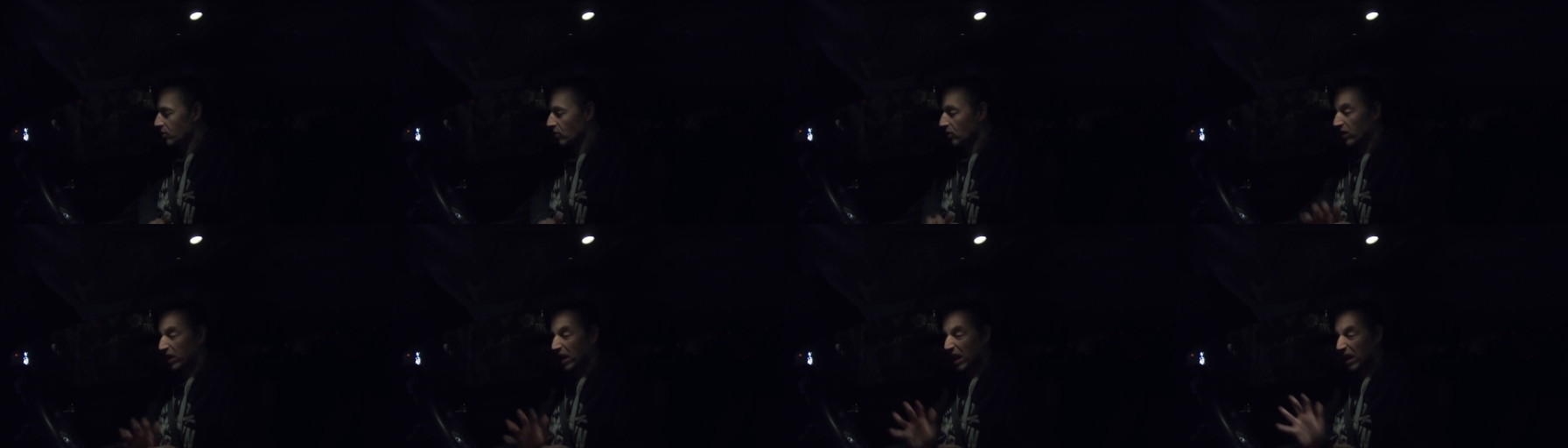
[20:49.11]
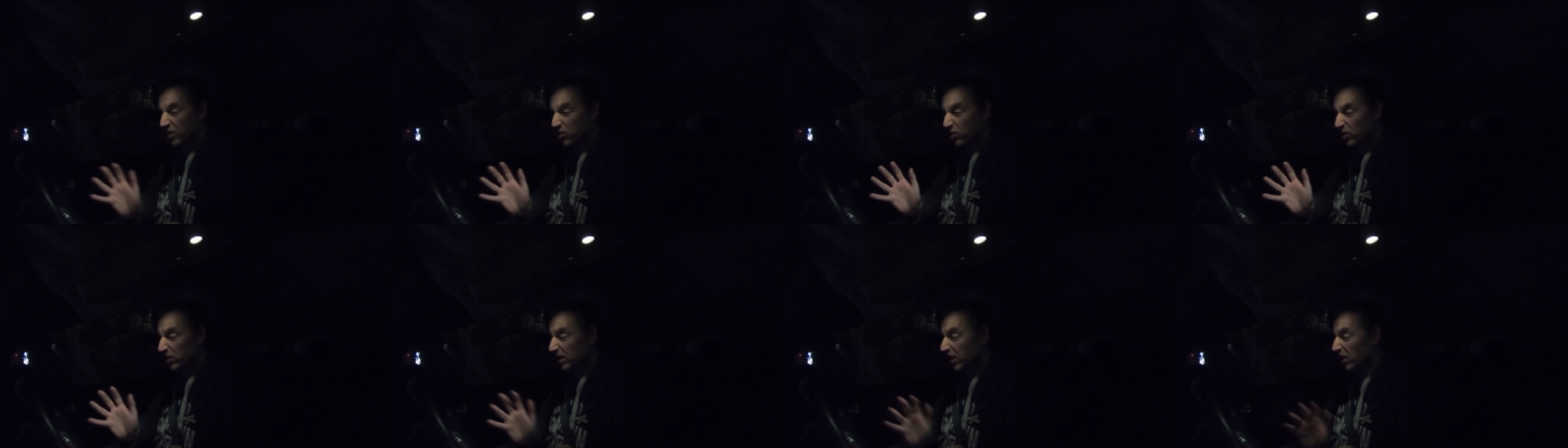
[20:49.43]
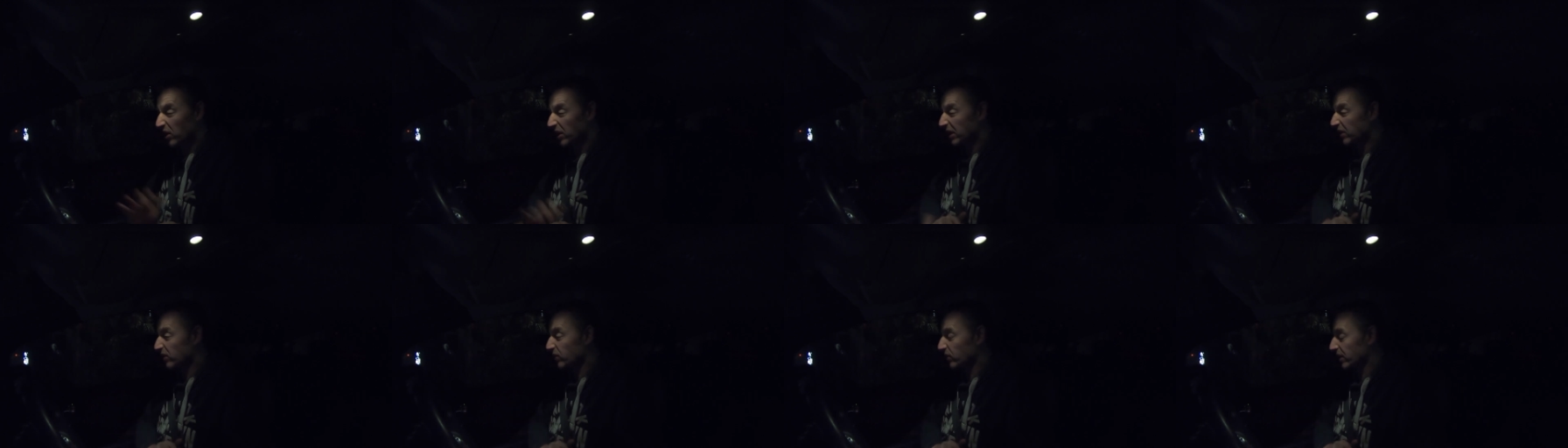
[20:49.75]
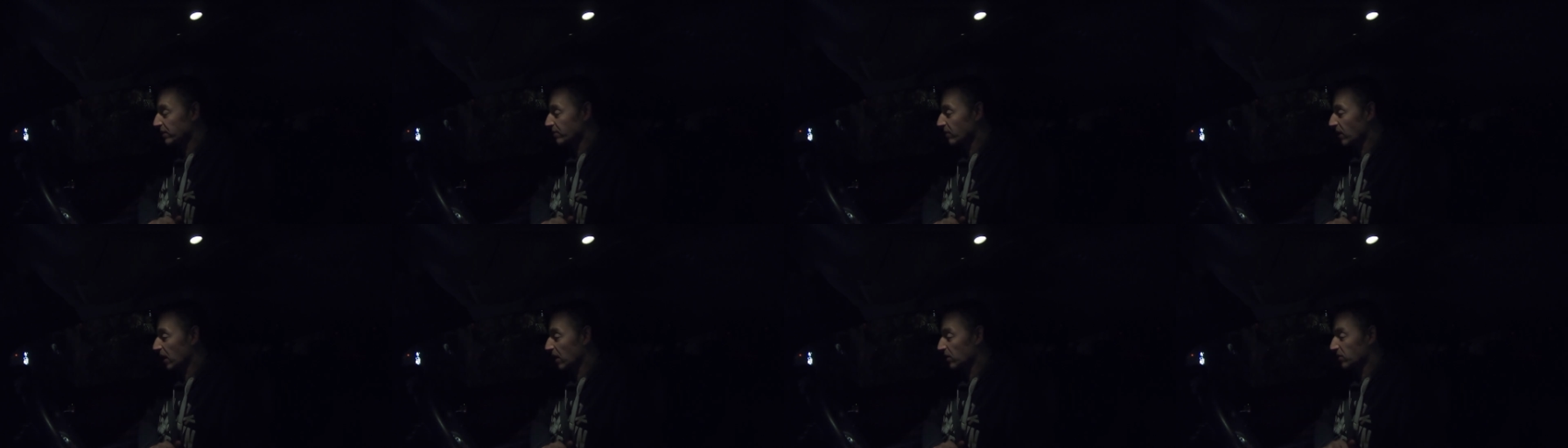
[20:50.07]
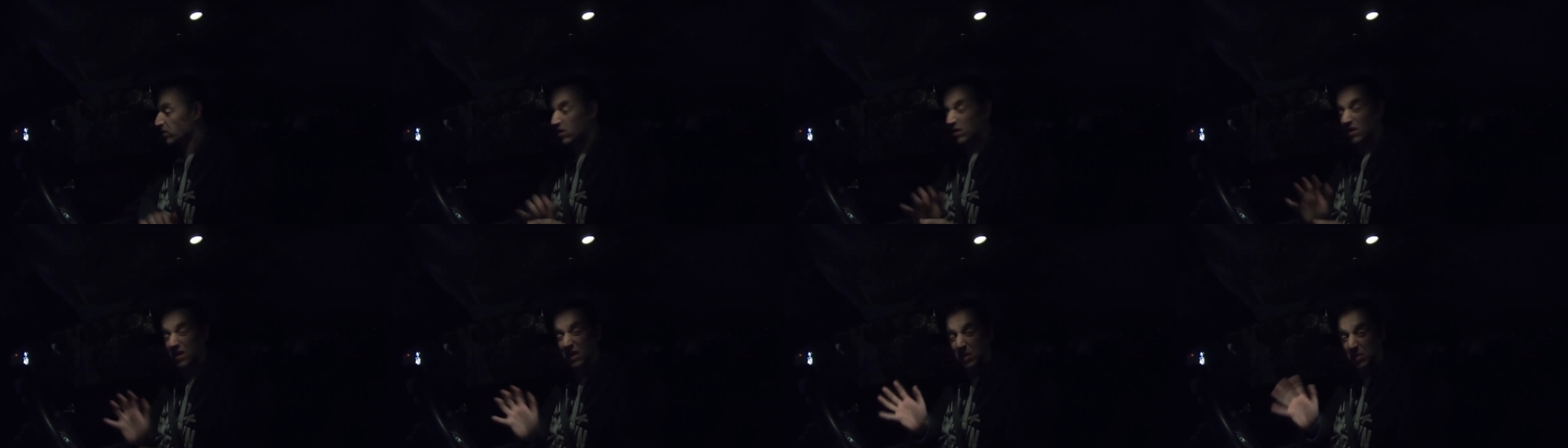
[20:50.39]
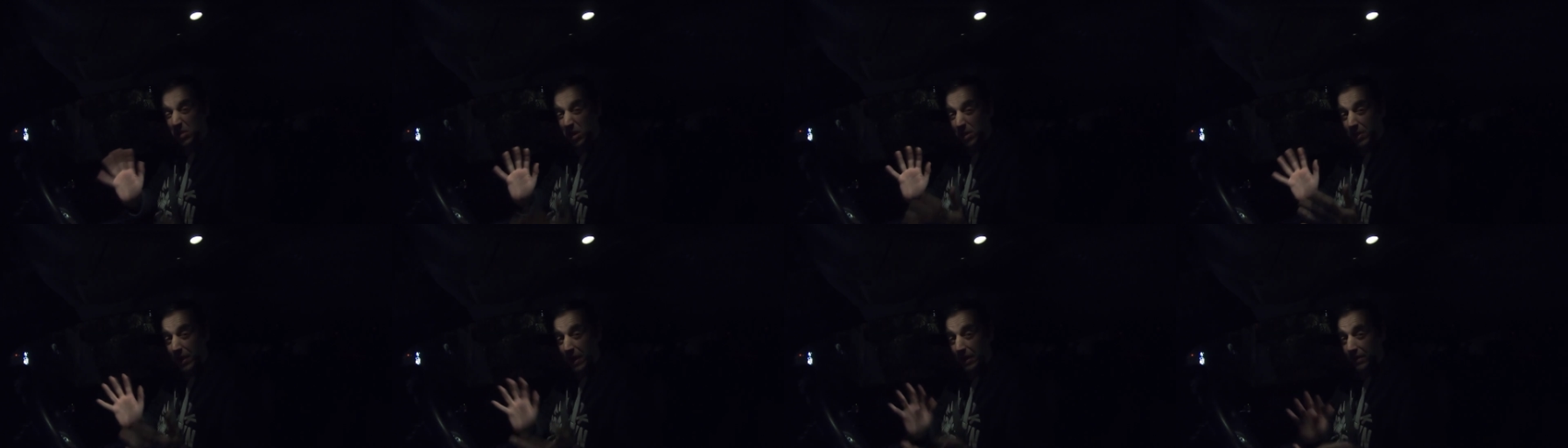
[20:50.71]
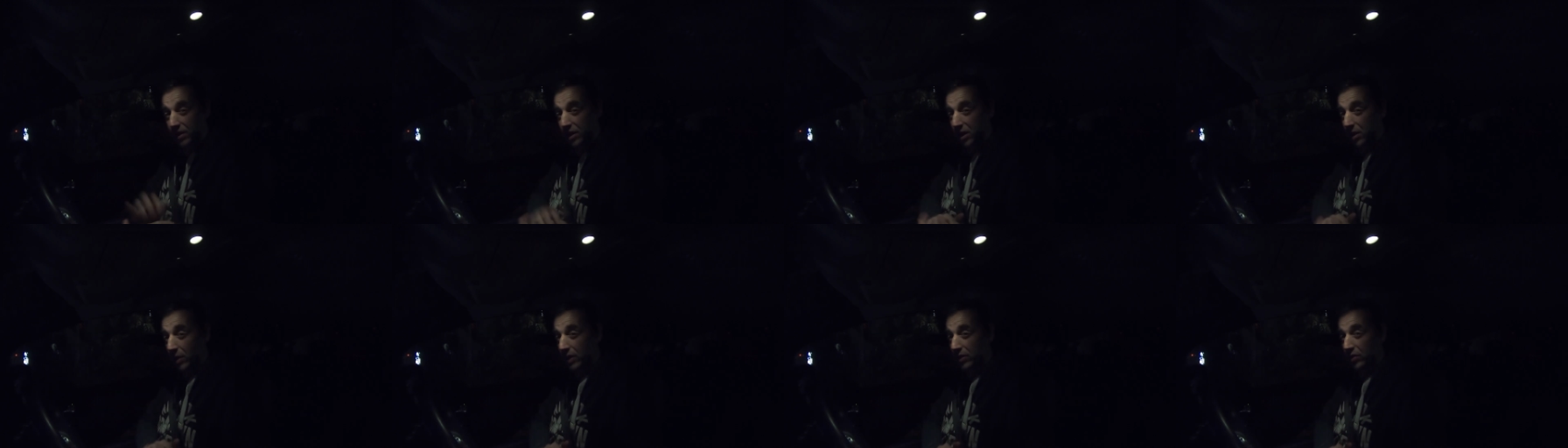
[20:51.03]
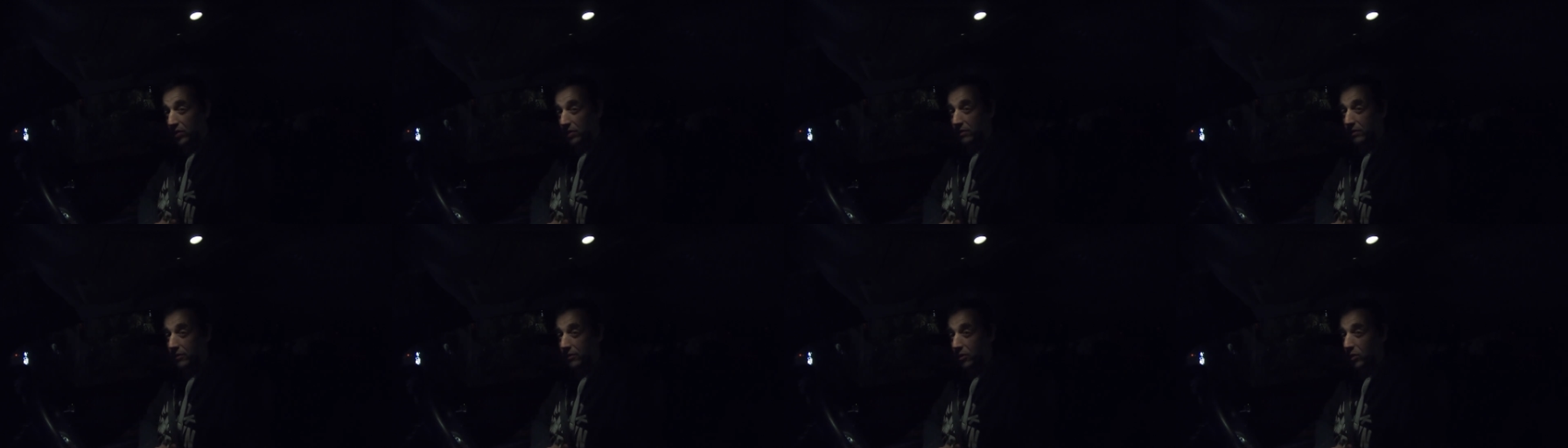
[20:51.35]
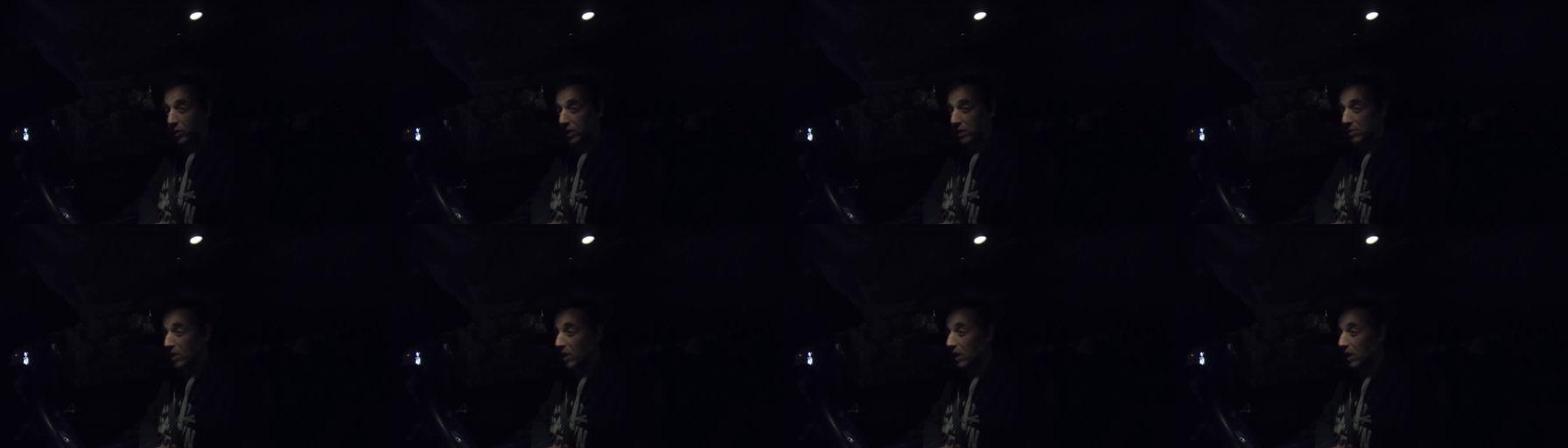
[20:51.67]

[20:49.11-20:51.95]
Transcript: We're on 193 miles, so it's going to be about 240